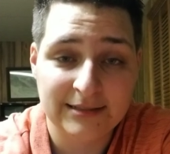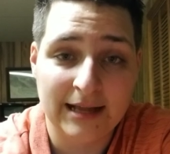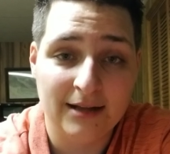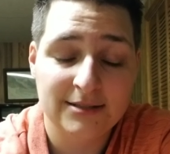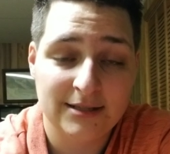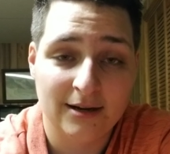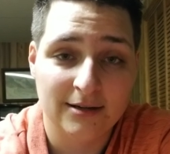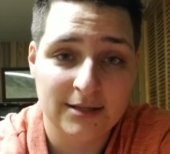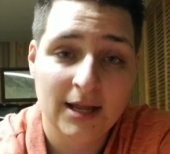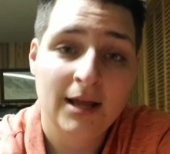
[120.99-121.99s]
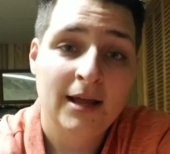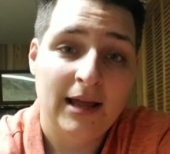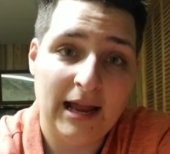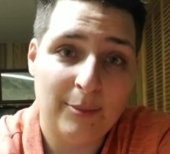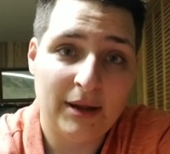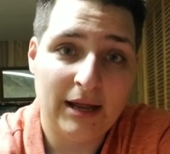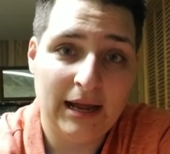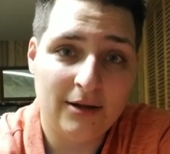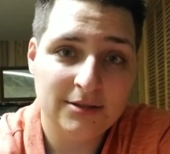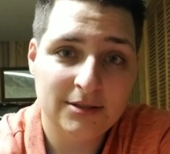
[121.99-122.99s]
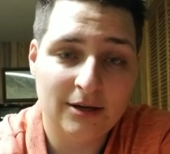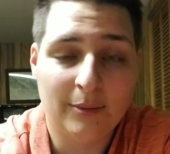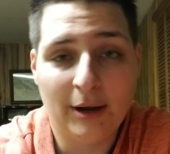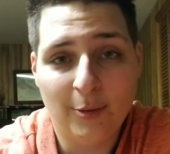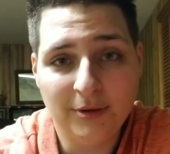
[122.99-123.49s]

downstairs at my house or my home